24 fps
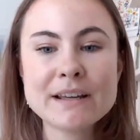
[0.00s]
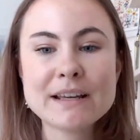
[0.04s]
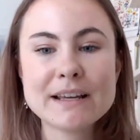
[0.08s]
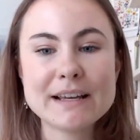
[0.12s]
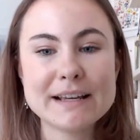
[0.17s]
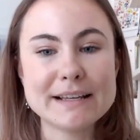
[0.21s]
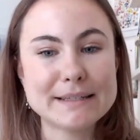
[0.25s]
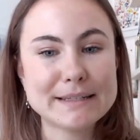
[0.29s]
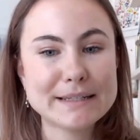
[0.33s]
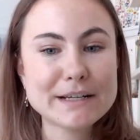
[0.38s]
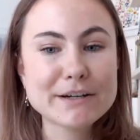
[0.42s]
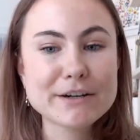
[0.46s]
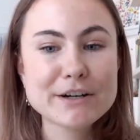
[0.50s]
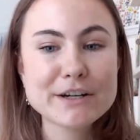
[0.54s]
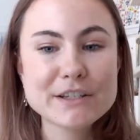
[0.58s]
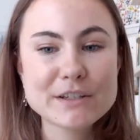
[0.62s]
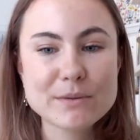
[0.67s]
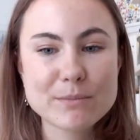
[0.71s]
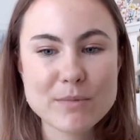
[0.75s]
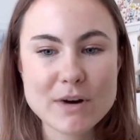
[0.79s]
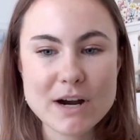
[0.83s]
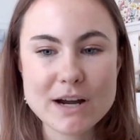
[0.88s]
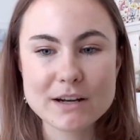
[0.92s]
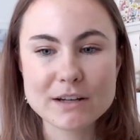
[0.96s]
a series
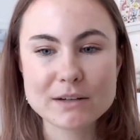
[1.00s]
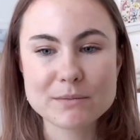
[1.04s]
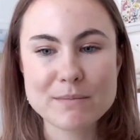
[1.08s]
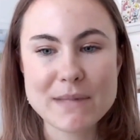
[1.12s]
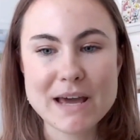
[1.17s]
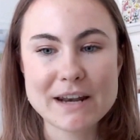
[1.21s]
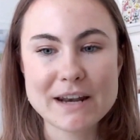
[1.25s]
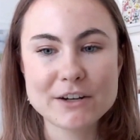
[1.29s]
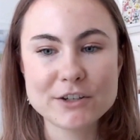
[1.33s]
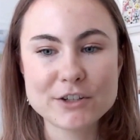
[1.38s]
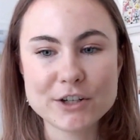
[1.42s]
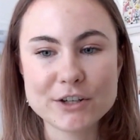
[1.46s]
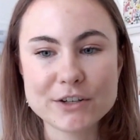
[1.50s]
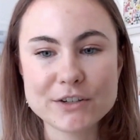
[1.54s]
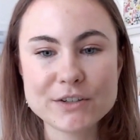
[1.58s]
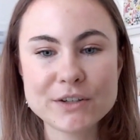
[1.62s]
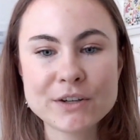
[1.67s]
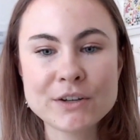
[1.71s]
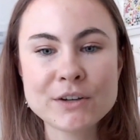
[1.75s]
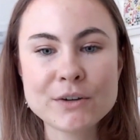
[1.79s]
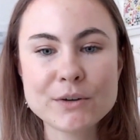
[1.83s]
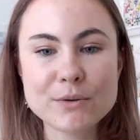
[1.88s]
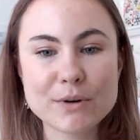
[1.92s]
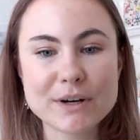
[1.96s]
of product
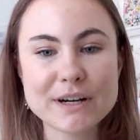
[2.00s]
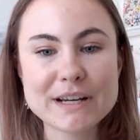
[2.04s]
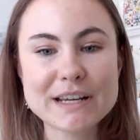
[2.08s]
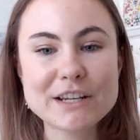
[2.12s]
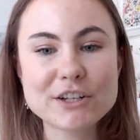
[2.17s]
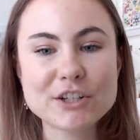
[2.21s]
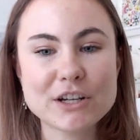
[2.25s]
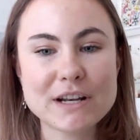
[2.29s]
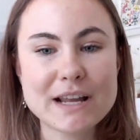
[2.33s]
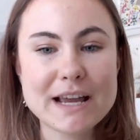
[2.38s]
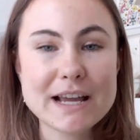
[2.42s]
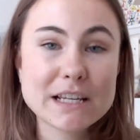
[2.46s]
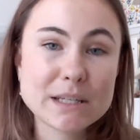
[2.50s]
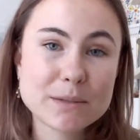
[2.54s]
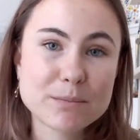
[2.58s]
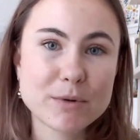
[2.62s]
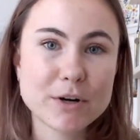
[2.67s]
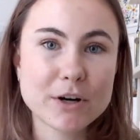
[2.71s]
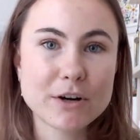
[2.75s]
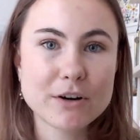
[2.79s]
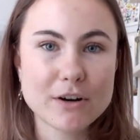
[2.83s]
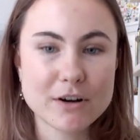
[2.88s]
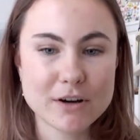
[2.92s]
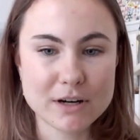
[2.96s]
managers who are each an
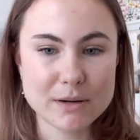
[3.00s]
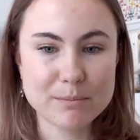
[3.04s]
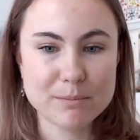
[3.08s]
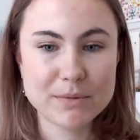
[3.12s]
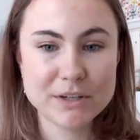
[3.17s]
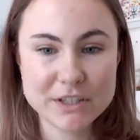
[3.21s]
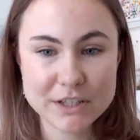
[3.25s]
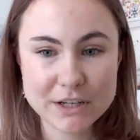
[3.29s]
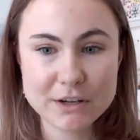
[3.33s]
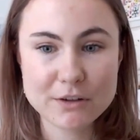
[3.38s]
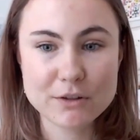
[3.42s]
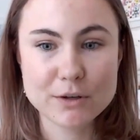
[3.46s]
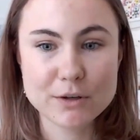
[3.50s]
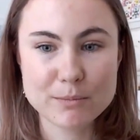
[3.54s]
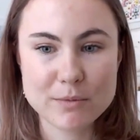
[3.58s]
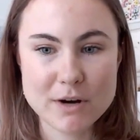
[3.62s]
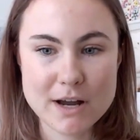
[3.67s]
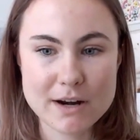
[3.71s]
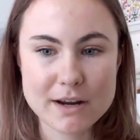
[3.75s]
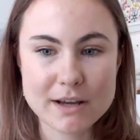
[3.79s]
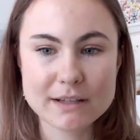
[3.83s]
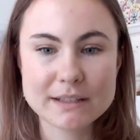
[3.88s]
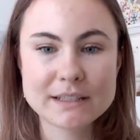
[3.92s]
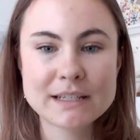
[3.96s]
expert on a particular
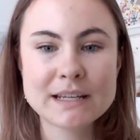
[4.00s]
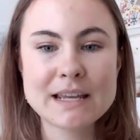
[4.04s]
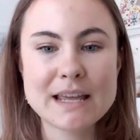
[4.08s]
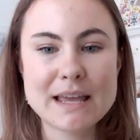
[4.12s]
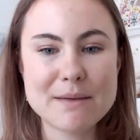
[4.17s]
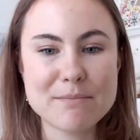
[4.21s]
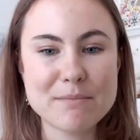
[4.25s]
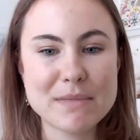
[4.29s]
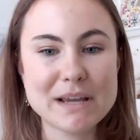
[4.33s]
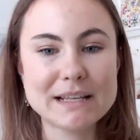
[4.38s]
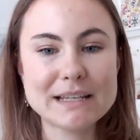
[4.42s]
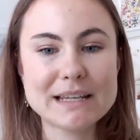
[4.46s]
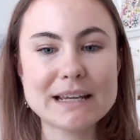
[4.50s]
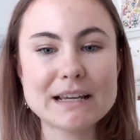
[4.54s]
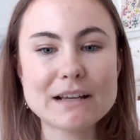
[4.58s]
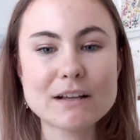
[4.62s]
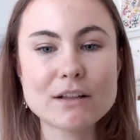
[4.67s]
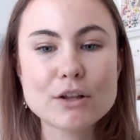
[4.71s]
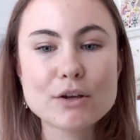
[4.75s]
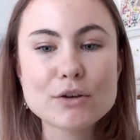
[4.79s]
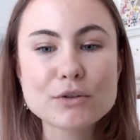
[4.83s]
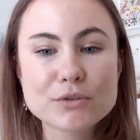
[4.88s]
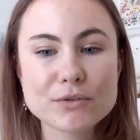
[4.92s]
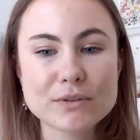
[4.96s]
product and maintain
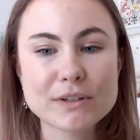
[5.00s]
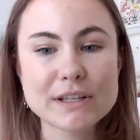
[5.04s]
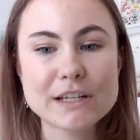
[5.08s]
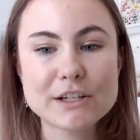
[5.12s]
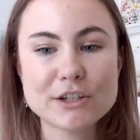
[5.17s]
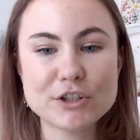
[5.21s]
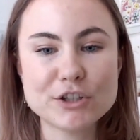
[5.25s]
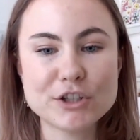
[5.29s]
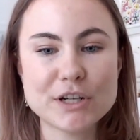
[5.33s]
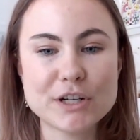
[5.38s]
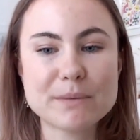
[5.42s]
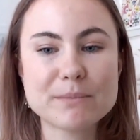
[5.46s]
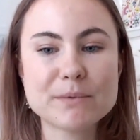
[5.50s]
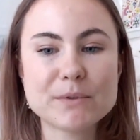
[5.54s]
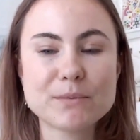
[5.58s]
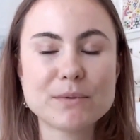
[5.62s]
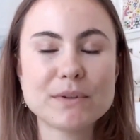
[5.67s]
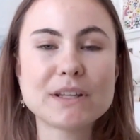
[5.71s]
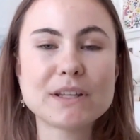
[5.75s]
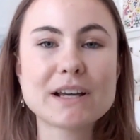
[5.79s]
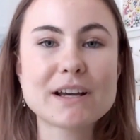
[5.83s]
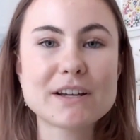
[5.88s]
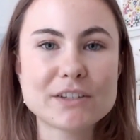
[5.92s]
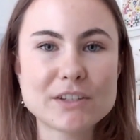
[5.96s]
close relationships with
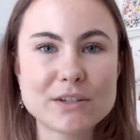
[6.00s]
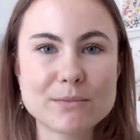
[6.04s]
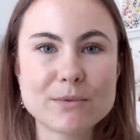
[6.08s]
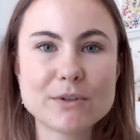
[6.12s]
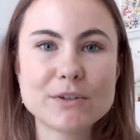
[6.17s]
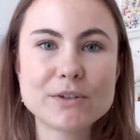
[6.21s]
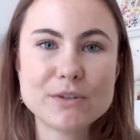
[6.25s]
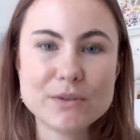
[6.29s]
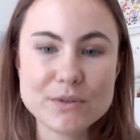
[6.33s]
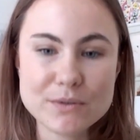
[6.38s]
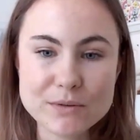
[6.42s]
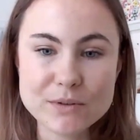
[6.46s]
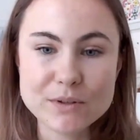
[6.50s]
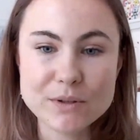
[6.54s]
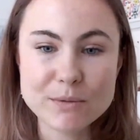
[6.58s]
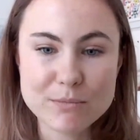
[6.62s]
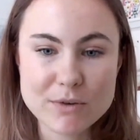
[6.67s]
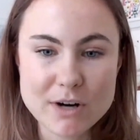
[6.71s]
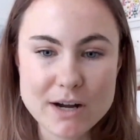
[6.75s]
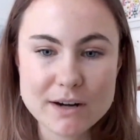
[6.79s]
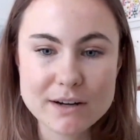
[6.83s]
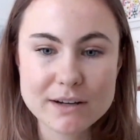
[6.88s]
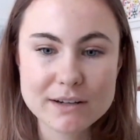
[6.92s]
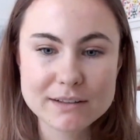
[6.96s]
the customers who use the
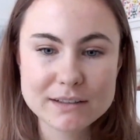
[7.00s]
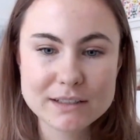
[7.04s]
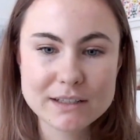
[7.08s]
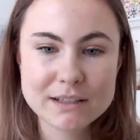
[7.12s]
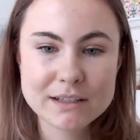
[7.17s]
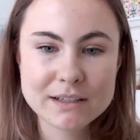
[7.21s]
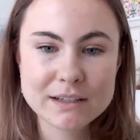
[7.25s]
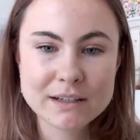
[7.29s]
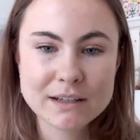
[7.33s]
product.